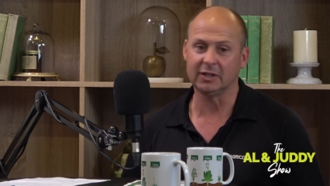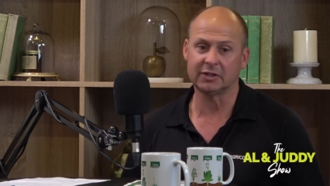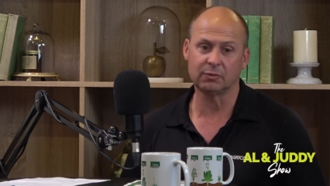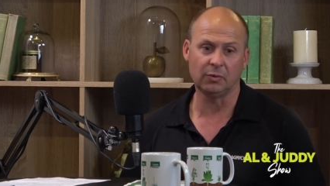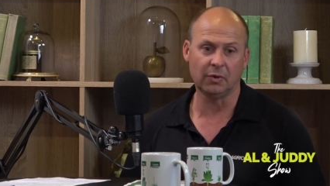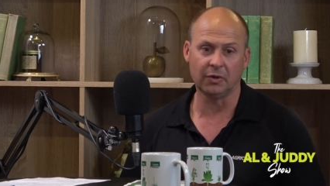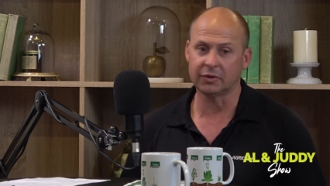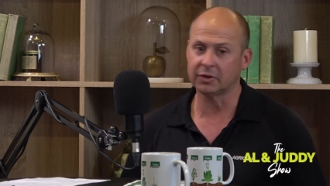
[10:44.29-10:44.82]

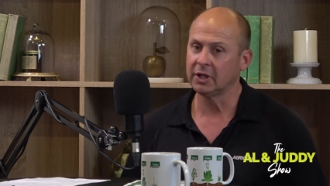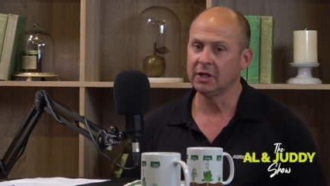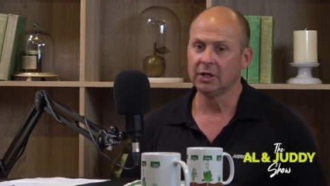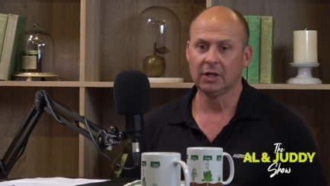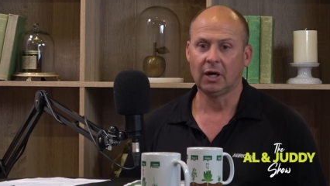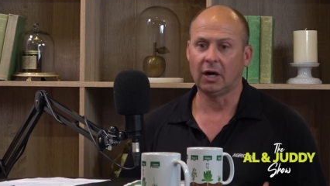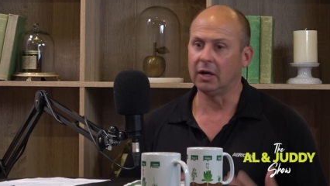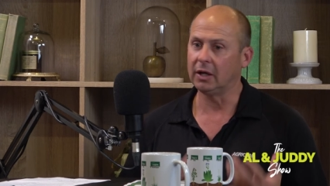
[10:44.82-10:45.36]
It's worth,
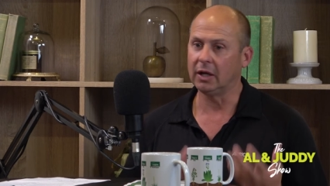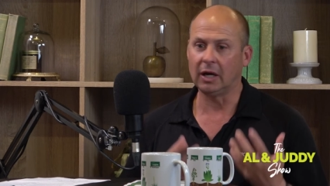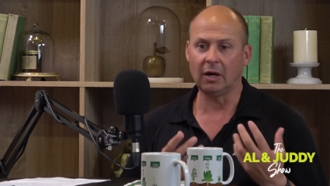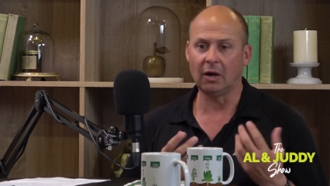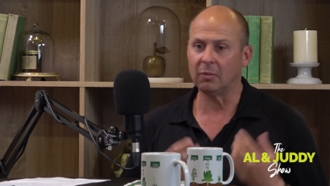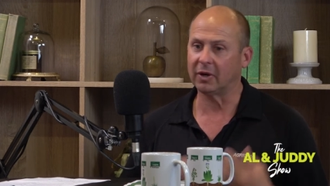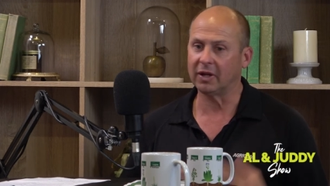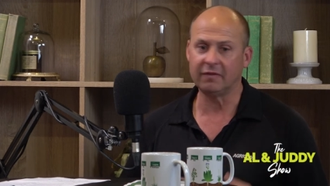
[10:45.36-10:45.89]
I
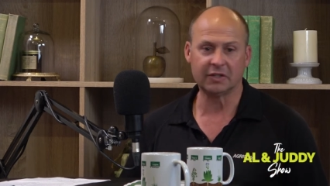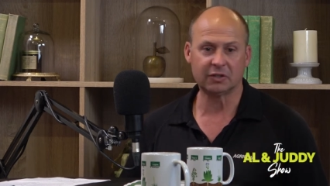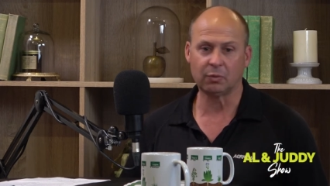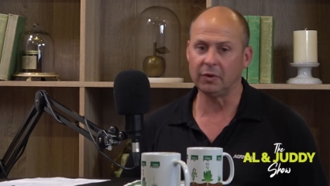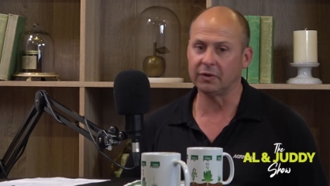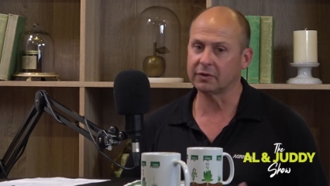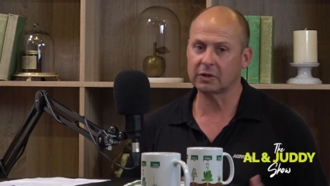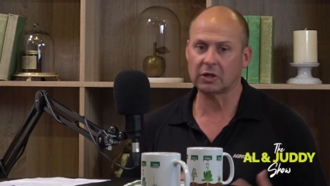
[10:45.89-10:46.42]
believe it's
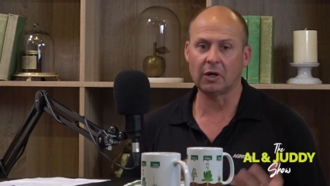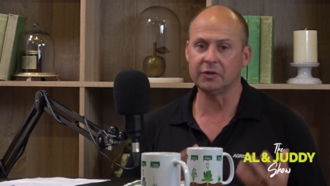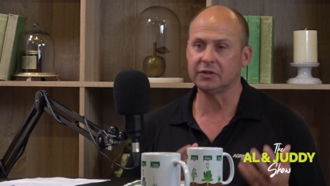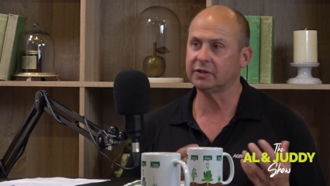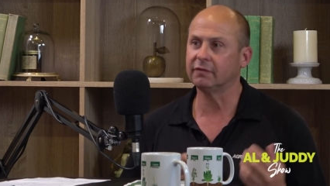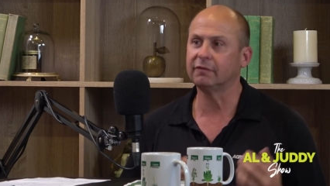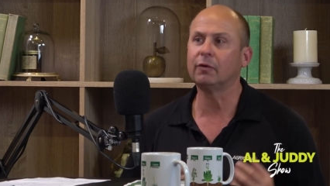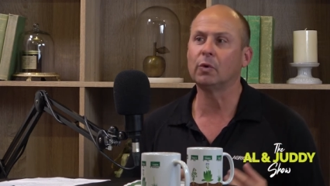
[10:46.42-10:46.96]
worth
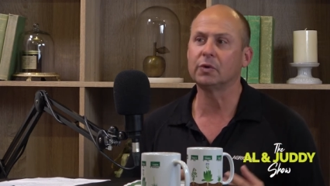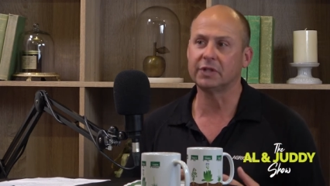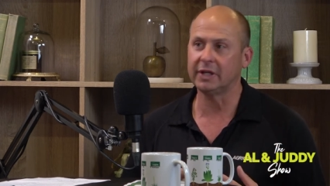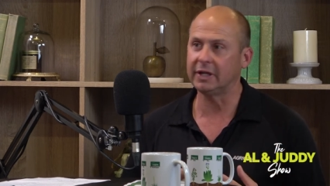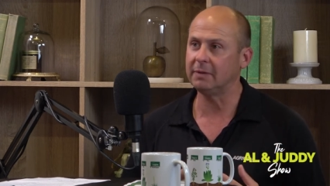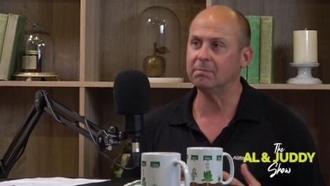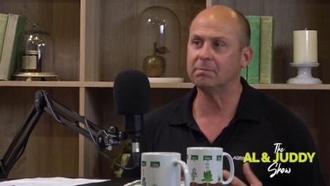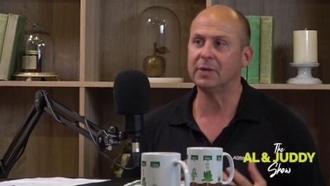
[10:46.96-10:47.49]
close to
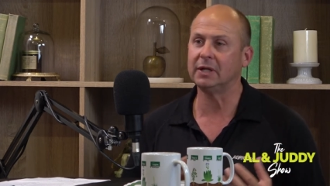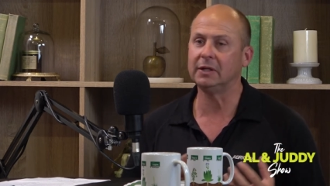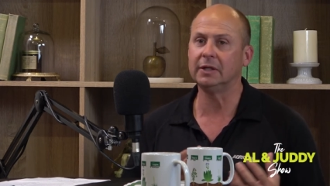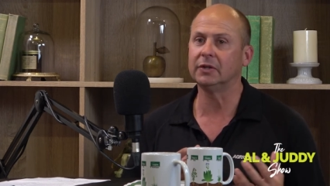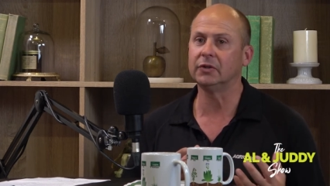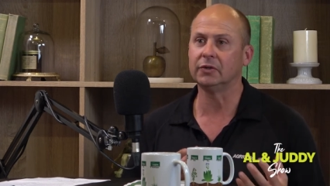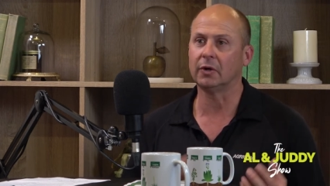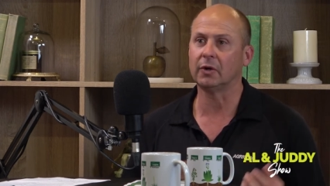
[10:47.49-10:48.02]
$14
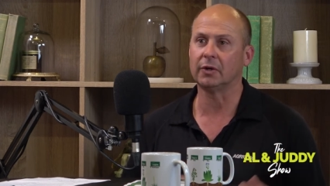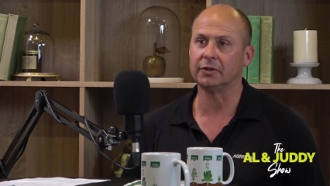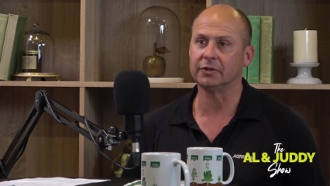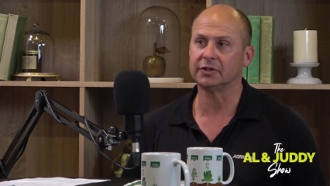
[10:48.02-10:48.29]
billion